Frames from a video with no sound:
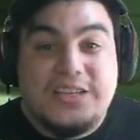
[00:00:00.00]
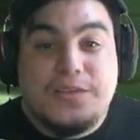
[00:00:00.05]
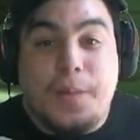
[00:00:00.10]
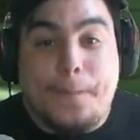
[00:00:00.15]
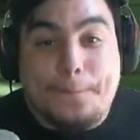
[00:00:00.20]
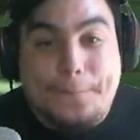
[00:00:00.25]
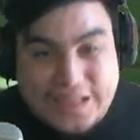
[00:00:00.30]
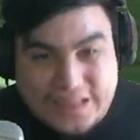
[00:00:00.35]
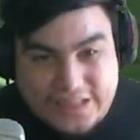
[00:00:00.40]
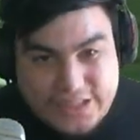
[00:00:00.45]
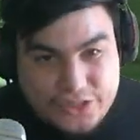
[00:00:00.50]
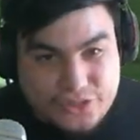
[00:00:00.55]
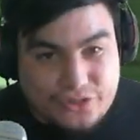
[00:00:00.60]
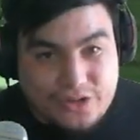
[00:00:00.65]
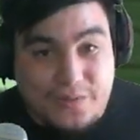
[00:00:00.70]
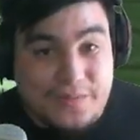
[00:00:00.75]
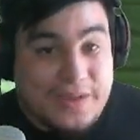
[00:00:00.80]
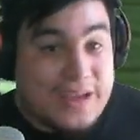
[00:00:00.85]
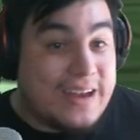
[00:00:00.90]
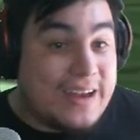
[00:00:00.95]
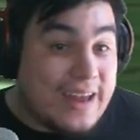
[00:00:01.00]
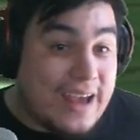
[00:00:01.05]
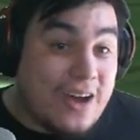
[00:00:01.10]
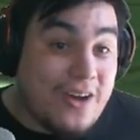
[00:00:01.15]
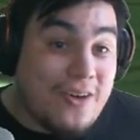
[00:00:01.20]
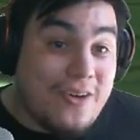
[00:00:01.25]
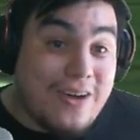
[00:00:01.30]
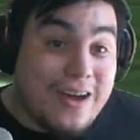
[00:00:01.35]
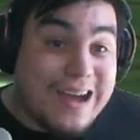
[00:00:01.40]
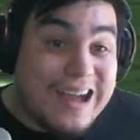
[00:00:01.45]
your belly drum, and
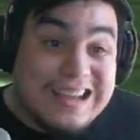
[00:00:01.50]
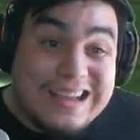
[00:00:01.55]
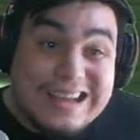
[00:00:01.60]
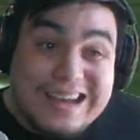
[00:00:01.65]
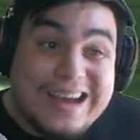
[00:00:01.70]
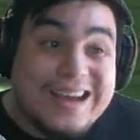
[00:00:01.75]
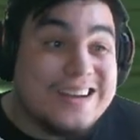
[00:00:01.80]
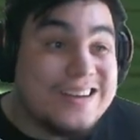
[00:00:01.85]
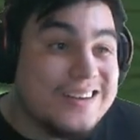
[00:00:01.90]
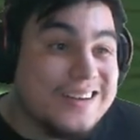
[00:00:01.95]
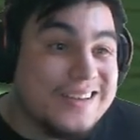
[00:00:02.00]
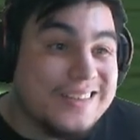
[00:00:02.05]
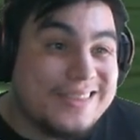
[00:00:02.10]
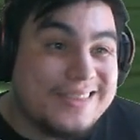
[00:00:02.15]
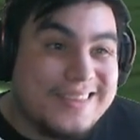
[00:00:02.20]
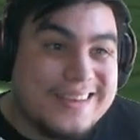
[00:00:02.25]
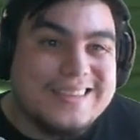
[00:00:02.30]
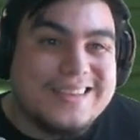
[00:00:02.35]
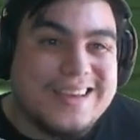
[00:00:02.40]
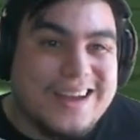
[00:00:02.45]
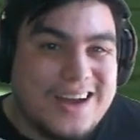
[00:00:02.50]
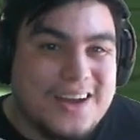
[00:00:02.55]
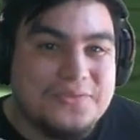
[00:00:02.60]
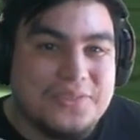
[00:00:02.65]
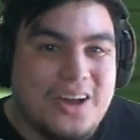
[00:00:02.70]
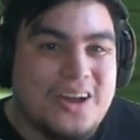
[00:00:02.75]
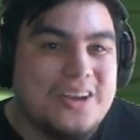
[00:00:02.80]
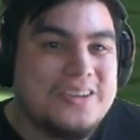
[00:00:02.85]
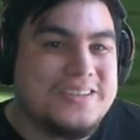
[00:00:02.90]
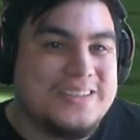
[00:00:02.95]
now I kind of think that I've
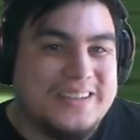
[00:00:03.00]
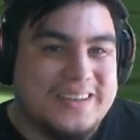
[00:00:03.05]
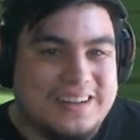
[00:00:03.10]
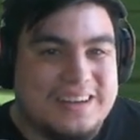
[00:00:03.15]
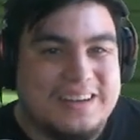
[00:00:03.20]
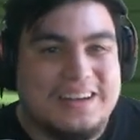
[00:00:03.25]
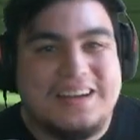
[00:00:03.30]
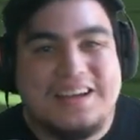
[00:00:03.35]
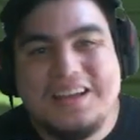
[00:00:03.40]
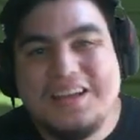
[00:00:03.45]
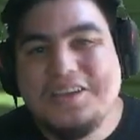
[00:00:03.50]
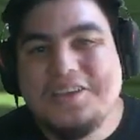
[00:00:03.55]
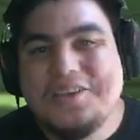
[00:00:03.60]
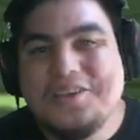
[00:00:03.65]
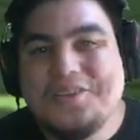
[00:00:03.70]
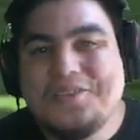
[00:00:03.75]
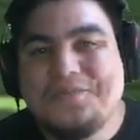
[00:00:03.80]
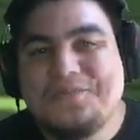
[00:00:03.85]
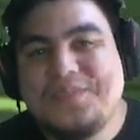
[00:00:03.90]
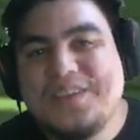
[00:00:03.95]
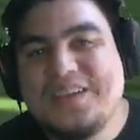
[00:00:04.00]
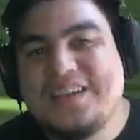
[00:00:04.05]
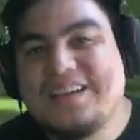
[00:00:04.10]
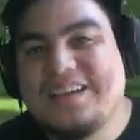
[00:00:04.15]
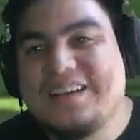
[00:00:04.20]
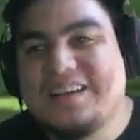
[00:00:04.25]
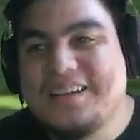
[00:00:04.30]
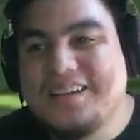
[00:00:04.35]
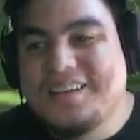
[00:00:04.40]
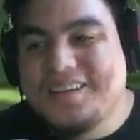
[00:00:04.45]
lost here
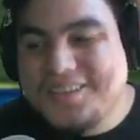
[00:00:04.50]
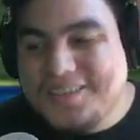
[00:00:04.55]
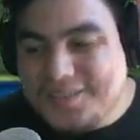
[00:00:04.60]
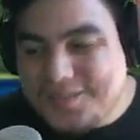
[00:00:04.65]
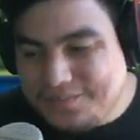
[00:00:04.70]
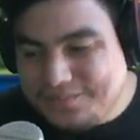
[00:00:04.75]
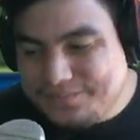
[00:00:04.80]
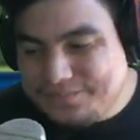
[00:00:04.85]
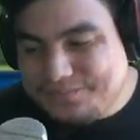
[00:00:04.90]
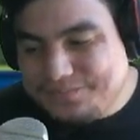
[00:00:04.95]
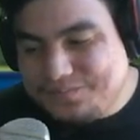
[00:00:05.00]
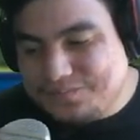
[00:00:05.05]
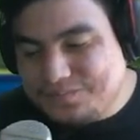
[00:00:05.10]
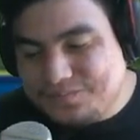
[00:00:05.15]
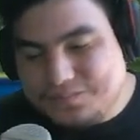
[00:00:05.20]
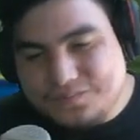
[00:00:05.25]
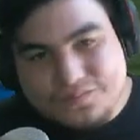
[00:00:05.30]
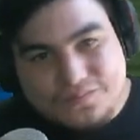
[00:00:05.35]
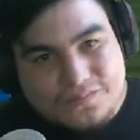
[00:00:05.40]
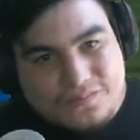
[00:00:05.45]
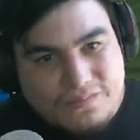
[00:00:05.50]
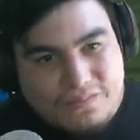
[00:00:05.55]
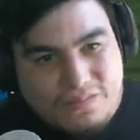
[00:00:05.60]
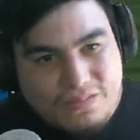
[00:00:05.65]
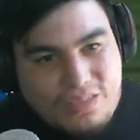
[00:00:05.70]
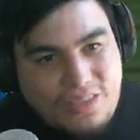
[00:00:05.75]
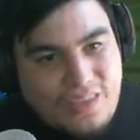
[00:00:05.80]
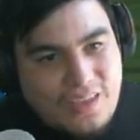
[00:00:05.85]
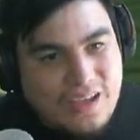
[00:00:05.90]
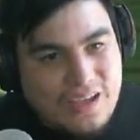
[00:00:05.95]
because
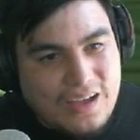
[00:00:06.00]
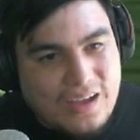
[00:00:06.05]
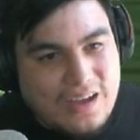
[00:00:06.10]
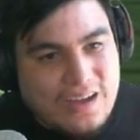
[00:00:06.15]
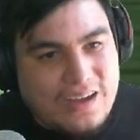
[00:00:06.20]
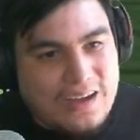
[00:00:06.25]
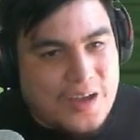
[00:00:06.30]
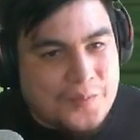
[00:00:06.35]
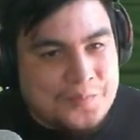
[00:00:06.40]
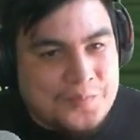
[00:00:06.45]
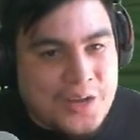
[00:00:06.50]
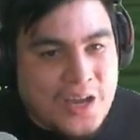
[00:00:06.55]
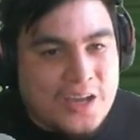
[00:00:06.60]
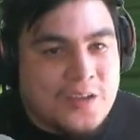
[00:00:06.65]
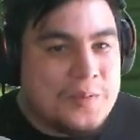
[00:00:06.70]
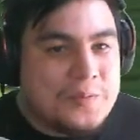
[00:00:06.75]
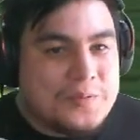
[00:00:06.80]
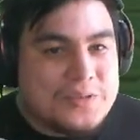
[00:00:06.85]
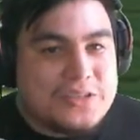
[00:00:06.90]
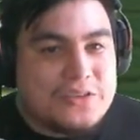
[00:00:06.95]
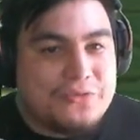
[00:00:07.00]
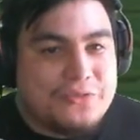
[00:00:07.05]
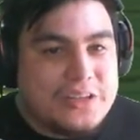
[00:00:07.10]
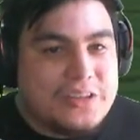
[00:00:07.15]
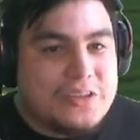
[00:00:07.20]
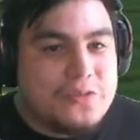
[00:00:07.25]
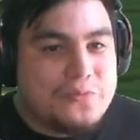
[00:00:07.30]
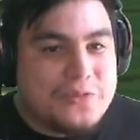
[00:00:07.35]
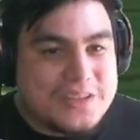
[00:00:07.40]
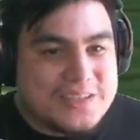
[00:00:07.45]
uh, I'm not going to be able to
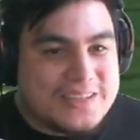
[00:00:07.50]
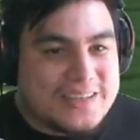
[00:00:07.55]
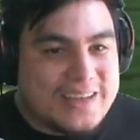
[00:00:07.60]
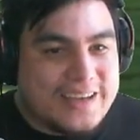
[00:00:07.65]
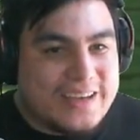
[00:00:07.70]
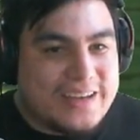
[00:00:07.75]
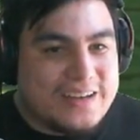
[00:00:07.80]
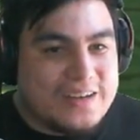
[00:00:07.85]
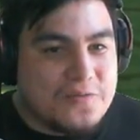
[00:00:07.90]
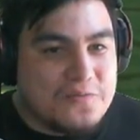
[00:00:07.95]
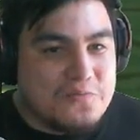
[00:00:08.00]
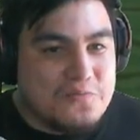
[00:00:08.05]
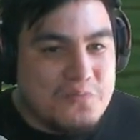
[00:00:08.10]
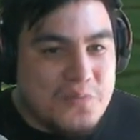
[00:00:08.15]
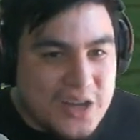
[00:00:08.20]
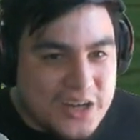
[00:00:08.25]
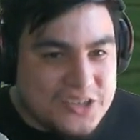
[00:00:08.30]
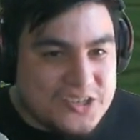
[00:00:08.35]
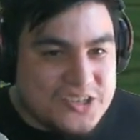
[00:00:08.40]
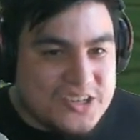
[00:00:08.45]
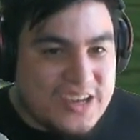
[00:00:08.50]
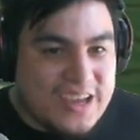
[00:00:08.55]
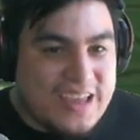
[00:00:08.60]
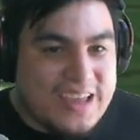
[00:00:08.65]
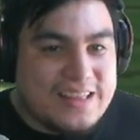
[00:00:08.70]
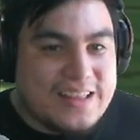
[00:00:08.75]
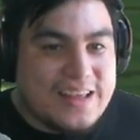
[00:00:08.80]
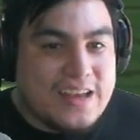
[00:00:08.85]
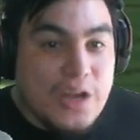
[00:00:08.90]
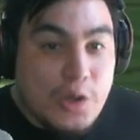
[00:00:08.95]
really withstand much.
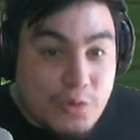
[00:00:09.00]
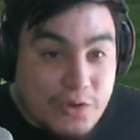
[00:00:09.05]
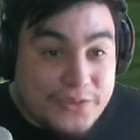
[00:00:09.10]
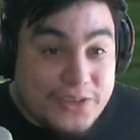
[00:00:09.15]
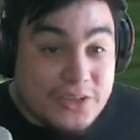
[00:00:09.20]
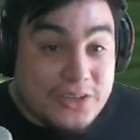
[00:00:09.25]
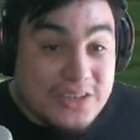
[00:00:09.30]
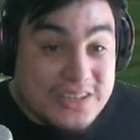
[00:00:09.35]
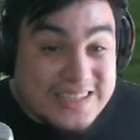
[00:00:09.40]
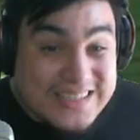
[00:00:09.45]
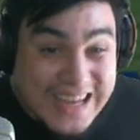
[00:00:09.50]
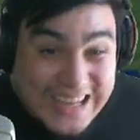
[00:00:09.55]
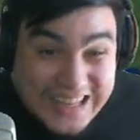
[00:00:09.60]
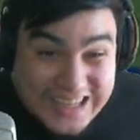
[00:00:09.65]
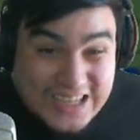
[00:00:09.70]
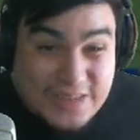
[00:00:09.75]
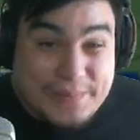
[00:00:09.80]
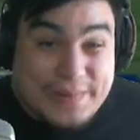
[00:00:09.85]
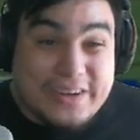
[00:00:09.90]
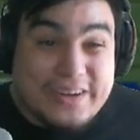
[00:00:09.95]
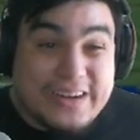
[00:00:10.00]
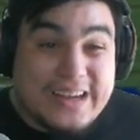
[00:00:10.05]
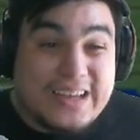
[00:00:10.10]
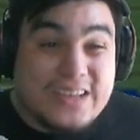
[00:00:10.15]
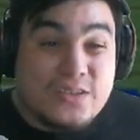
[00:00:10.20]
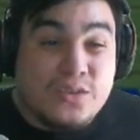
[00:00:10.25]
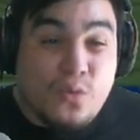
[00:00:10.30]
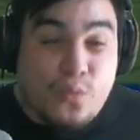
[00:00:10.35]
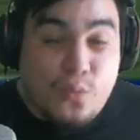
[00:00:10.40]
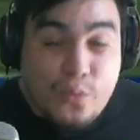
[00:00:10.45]
And then he reveals Salac Berry
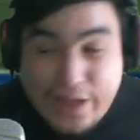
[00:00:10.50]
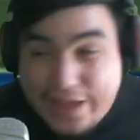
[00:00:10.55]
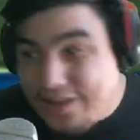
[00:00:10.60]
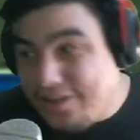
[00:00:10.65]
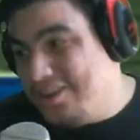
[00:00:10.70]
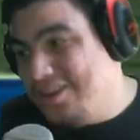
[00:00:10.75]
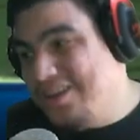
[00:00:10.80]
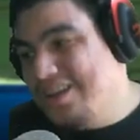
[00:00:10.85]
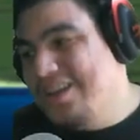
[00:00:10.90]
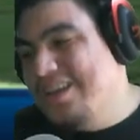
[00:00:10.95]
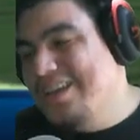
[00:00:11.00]
as well.